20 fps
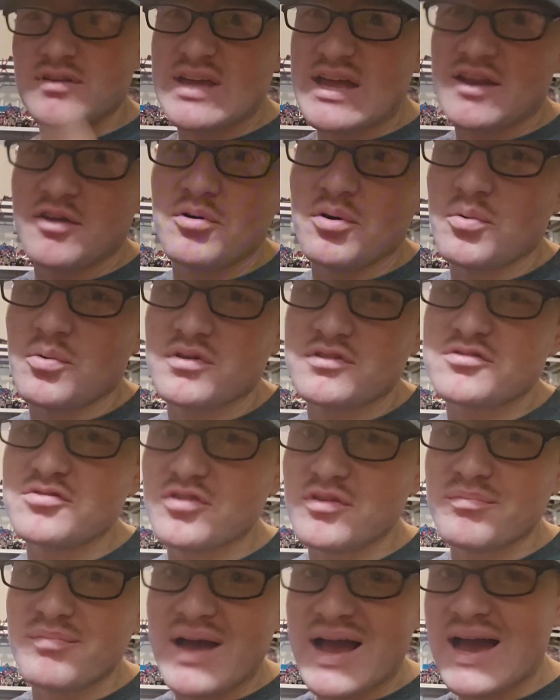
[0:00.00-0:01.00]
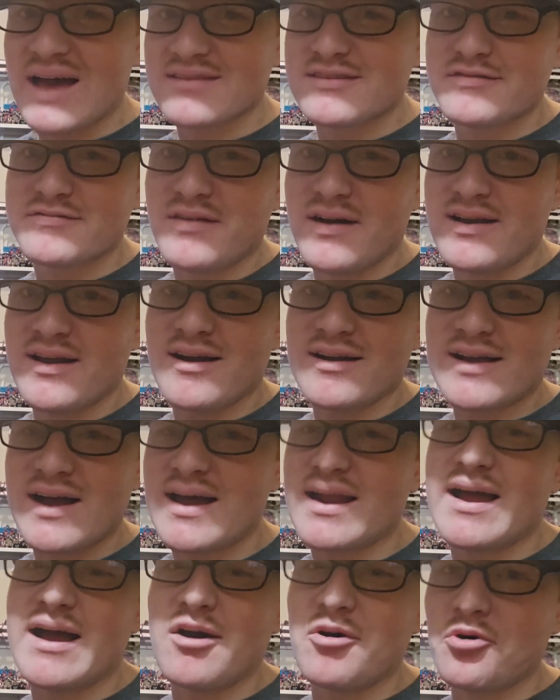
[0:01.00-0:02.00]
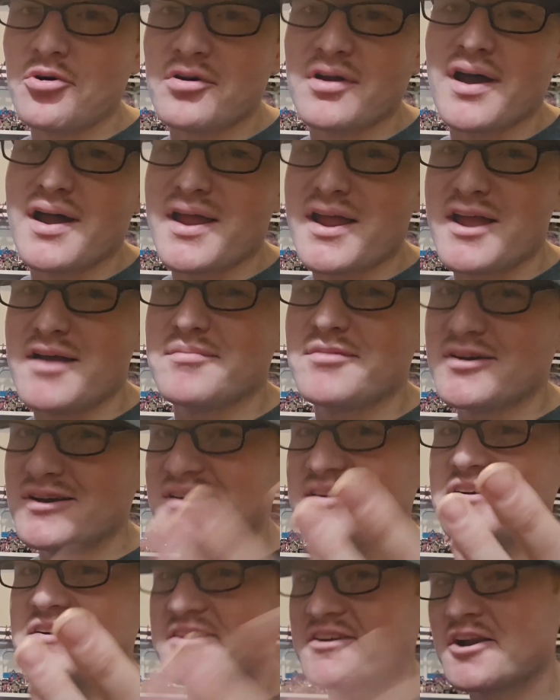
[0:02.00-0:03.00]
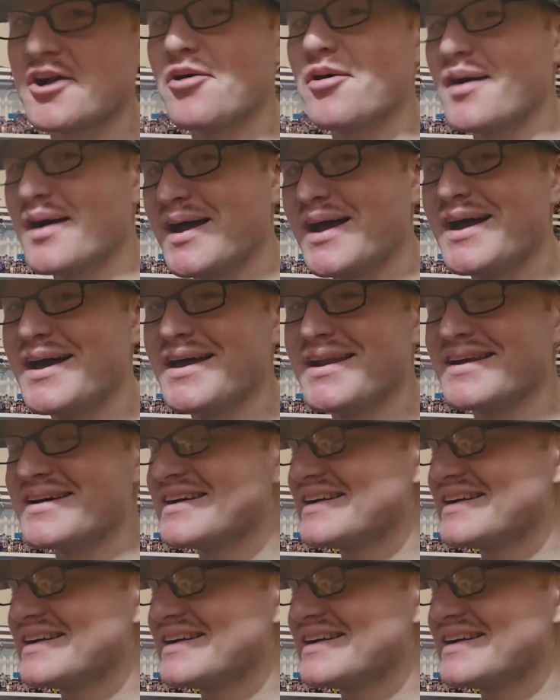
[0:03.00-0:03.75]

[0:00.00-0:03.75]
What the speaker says: anyone wants to do the math to find out kind of how old I am, go ahead.